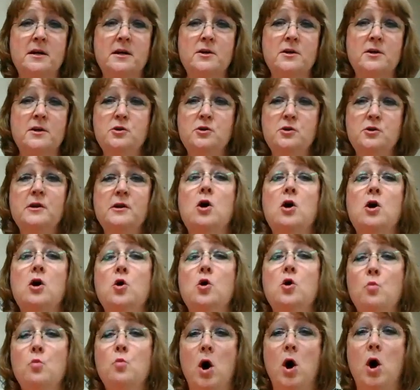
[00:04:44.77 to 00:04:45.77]
to their
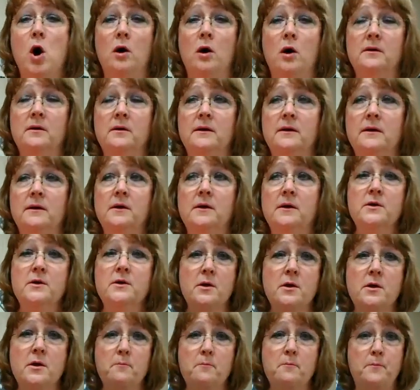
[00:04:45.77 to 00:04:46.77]
own wall.
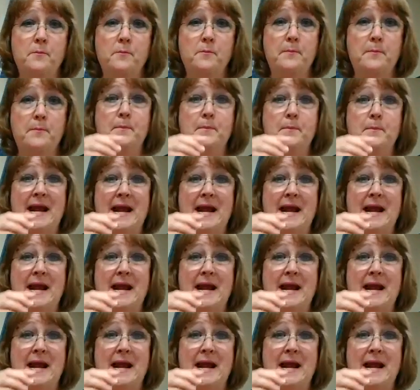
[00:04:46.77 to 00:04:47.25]
But